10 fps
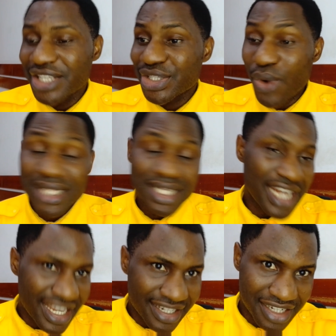So as an
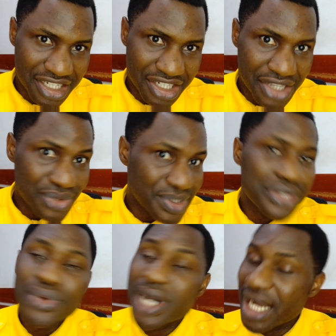international
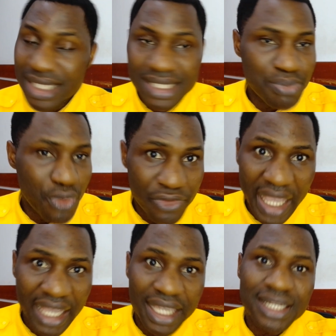student, you can't move
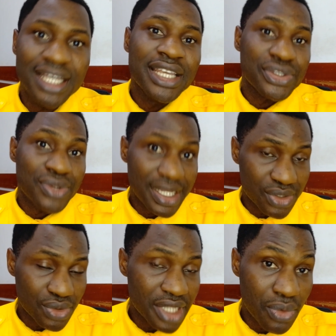again to
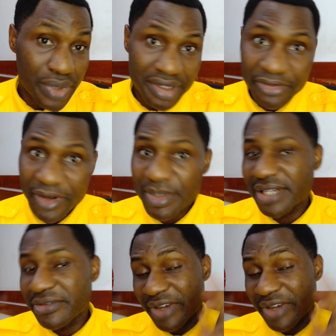Estonia with your family.